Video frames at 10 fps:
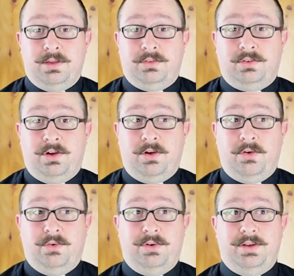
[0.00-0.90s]

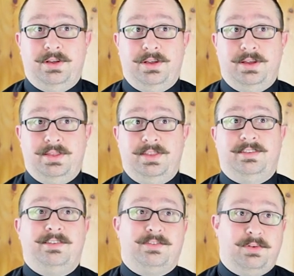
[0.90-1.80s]
So
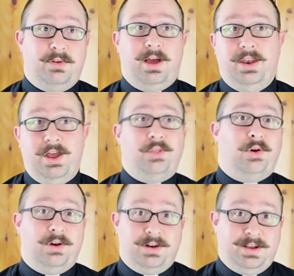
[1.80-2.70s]
this is
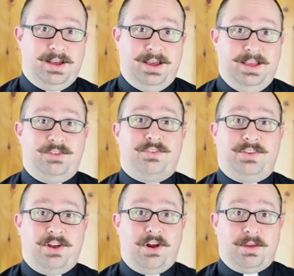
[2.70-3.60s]
another
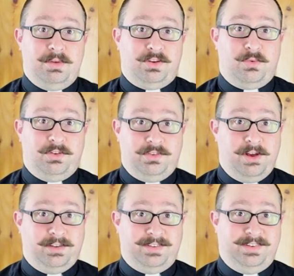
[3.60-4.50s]
interesting argument towards
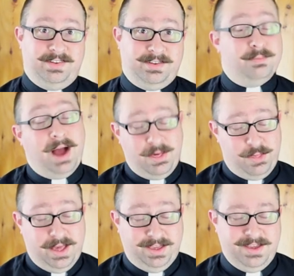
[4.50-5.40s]
Gnosticism, I
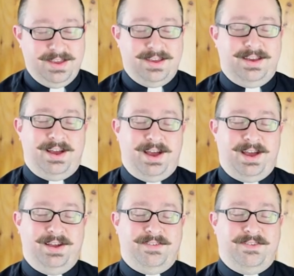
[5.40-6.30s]
think,
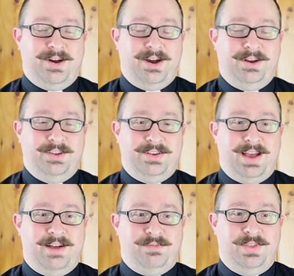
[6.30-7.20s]
where you
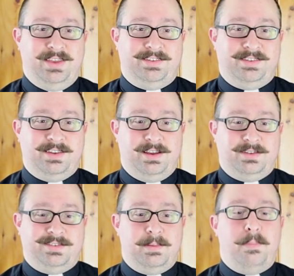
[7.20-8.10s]
have this
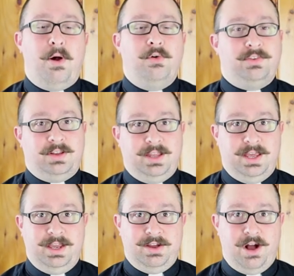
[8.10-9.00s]

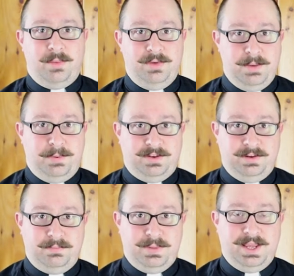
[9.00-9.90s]
supposedly
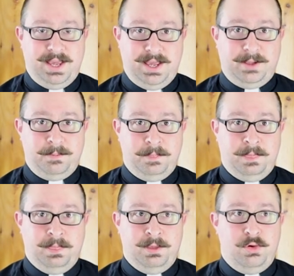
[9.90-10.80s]
omnipotent being
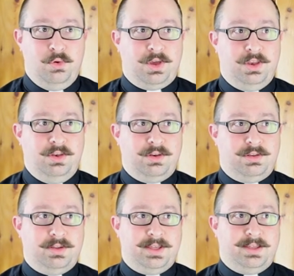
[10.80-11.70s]
who can
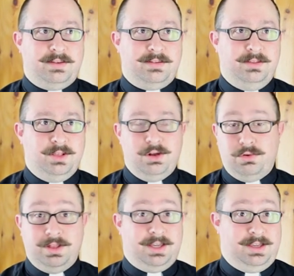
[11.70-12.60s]

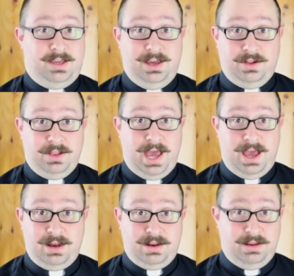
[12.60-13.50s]
literally kill
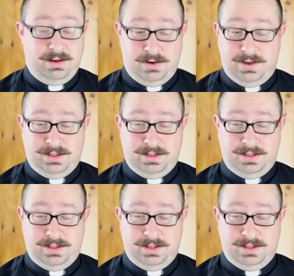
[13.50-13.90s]
at in